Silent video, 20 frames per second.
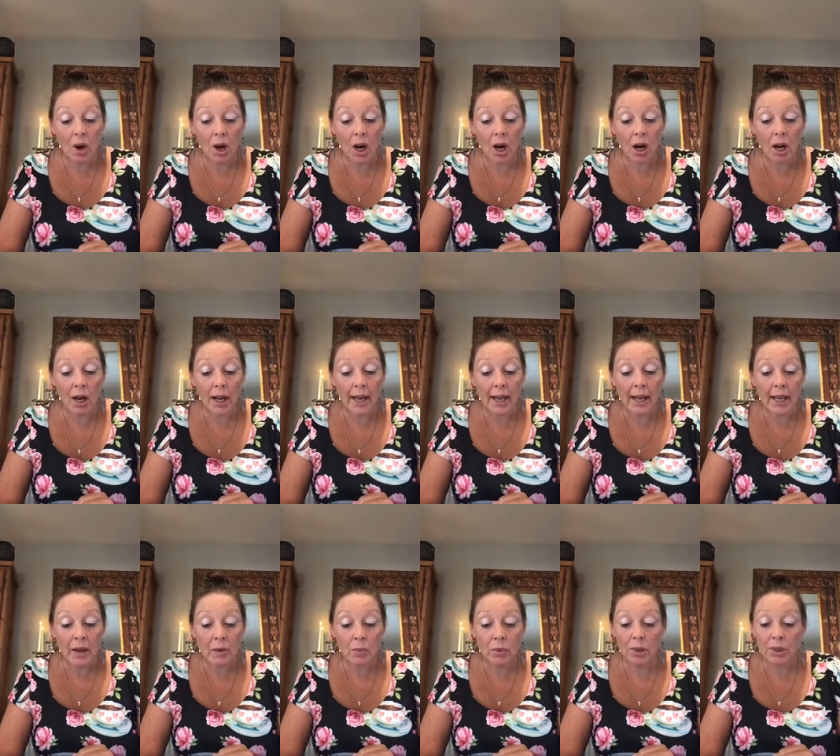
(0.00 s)

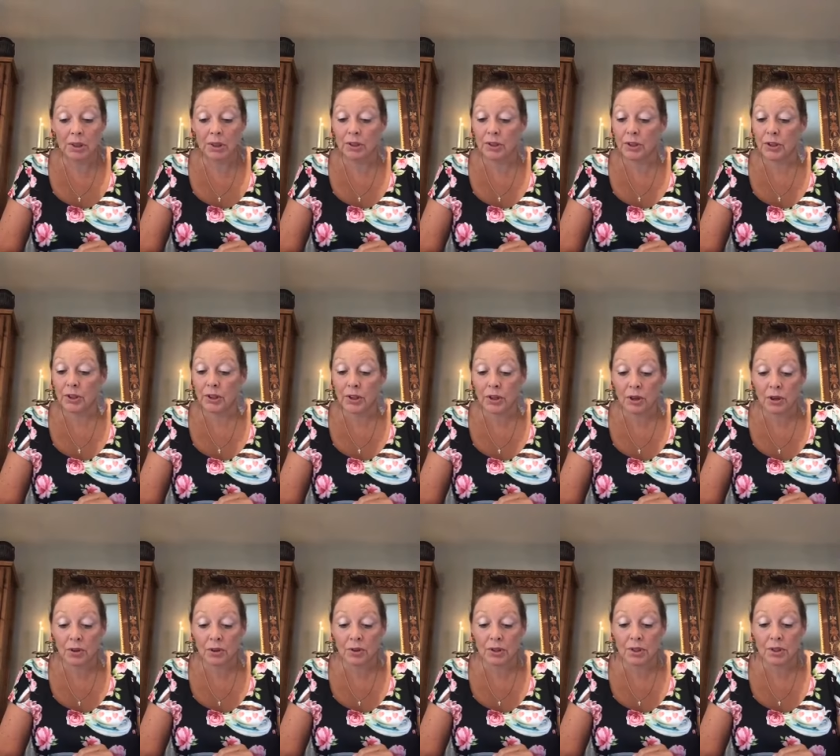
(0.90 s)
so I
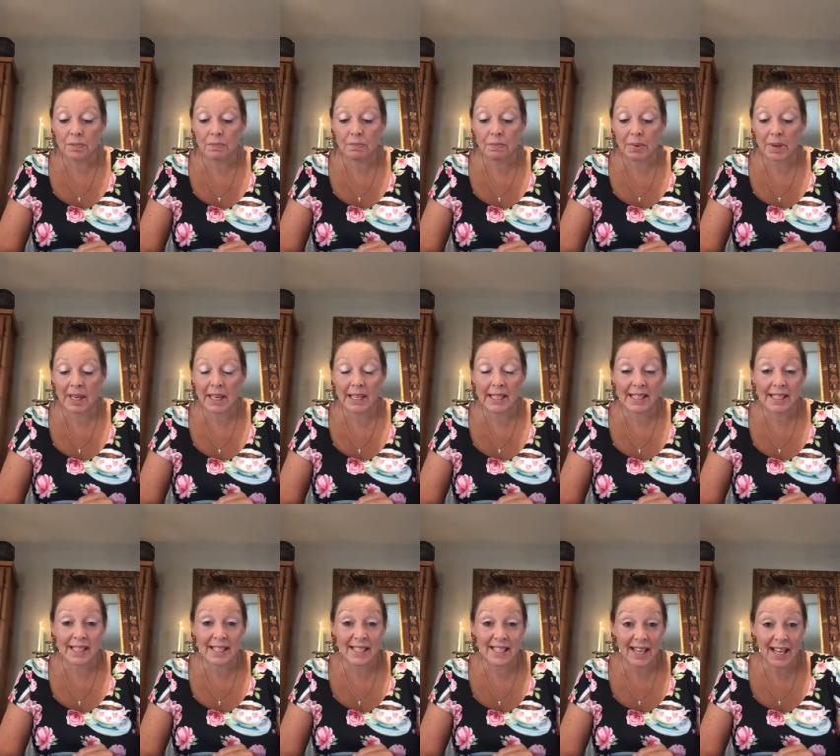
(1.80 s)
will
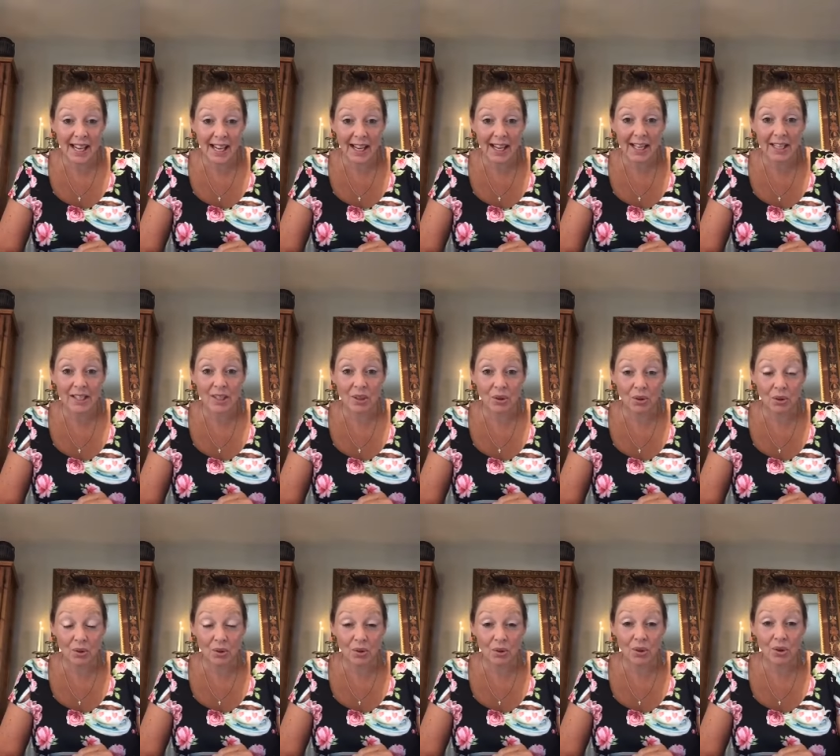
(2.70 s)
not be
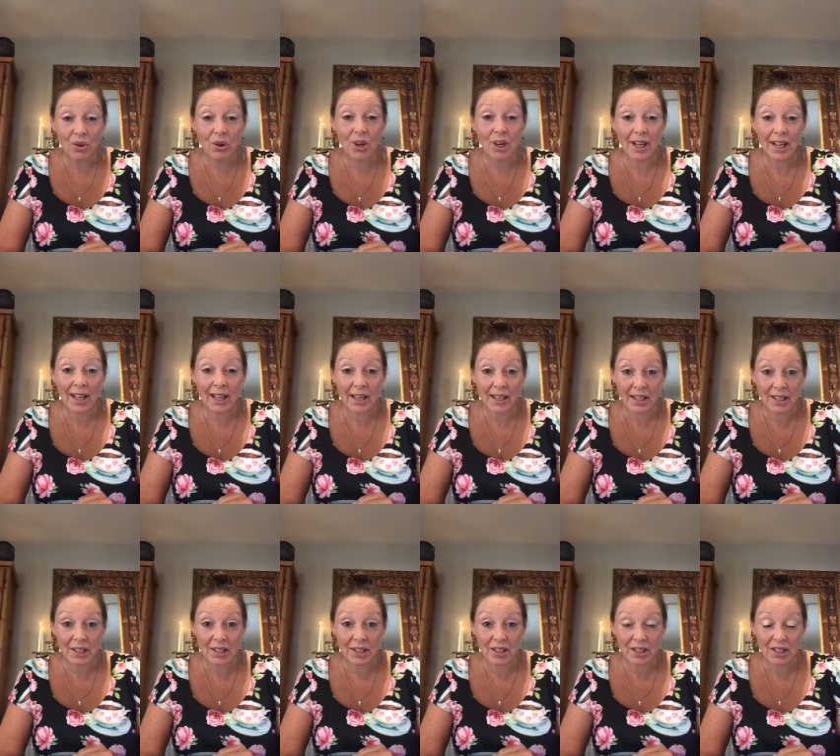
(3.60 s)
sad
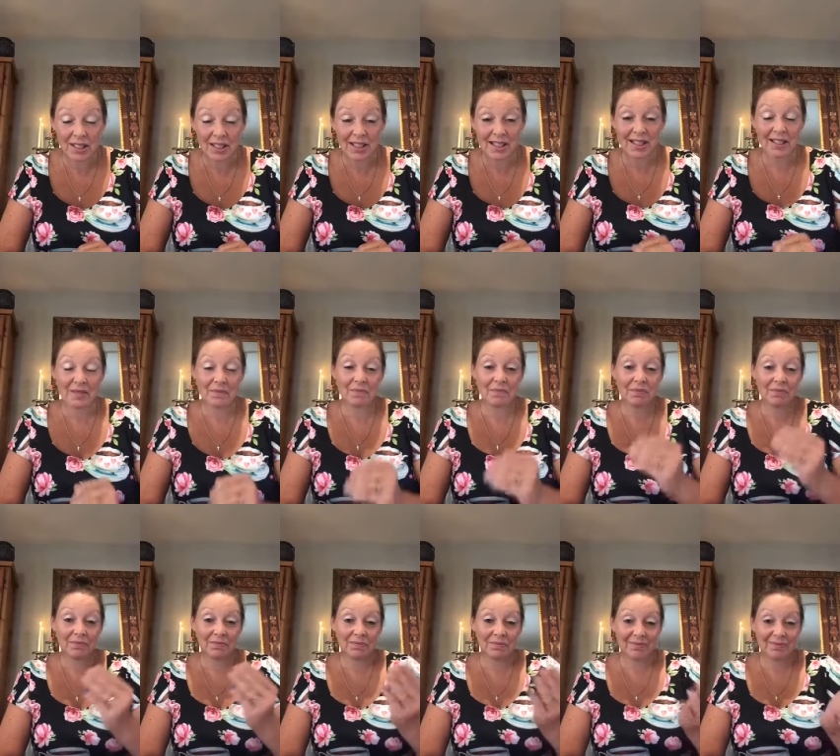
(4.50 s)
or
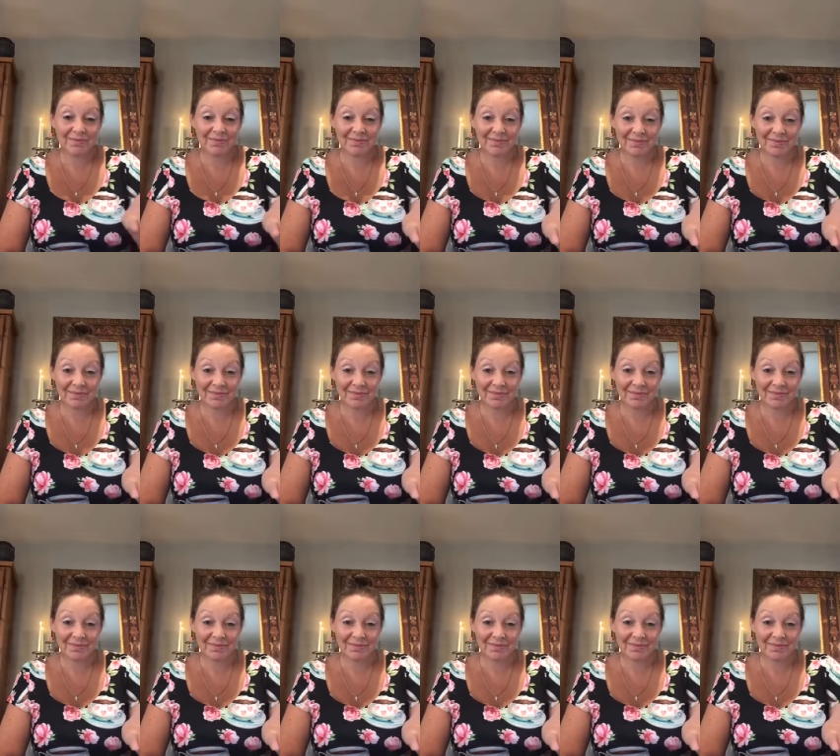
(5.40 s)
anxious.